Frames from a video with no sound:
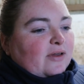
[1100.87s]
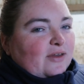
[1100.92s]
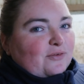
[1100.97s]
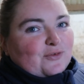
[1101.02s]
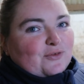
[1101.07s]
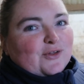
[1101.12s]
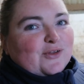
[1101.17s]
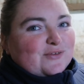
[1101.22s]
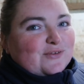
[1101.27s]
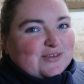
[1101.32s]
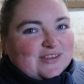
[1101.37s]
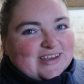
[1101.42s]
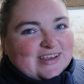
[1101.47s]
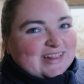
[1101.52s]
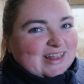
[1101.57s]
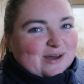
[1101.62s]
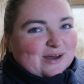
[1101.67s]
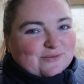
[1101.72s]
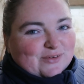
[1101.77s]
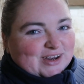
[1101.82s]
if you'll have
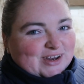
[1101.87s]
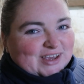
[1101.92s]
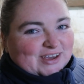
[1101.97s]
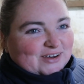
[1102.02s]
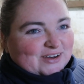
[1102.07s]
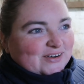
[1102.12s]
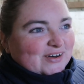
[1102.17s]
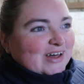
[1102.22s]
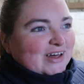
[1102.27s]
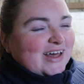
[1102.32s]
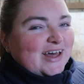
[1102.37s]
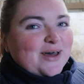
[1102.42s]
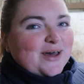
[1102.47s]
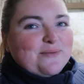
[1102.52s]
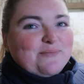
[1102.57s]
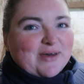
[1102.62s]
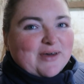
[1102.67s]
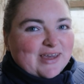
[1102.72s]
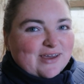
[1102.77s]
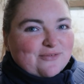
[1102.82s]
seen that video.
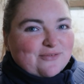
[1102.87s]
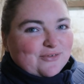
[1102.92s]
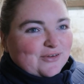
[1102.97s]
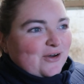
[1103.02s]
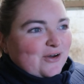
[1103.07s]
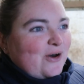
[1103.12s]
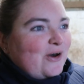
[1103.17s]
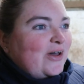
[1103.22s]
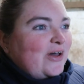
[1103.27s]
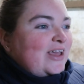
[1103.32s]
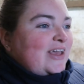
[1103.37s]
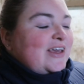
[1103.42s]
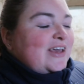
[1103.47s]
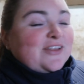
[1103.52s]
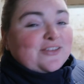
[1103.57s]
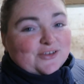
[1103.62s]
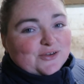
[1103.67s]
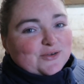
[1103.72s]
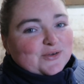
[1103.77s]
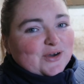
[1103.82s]
But if not,
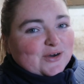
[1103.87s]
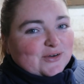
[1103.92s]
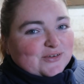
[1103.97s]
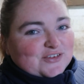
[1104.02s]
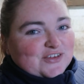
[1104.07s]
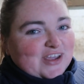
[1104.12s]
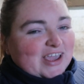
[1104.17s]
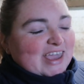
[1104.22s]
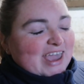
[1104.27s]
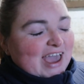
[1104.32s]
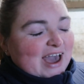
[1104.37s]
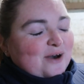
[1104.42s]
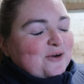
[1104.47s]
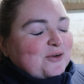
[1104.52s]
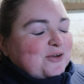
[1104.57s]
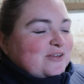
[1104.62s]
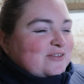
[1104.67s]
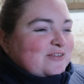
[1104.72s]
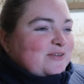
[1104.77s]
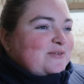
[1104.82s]
do go and check it
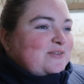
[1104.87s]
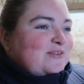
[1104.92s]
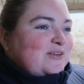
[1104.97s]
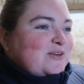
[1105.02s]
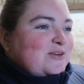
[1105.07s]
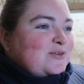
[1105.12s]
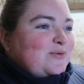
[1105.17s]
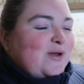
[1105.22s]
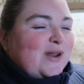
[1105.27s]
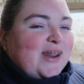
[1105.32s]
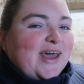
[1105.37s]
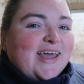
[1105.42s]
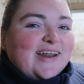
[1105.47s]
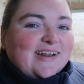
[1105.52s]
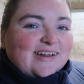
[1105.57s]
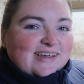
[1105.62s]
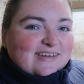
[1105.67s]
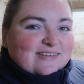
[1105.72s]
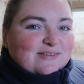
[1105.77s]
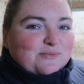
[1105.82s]
out, because it was a good one. I
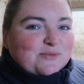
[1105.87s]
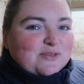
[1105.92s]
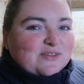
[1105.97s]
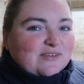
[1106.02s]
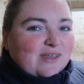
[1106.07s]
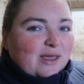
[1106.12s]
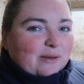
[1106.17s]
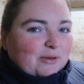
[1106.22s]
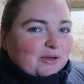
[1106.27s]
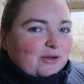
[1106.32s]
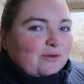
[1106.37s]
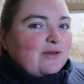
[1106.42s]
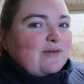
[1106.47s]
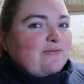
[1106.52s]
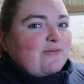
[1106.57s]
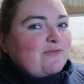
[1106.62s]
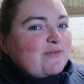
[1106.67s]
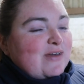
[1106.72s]
had a lesson with Simon Grieve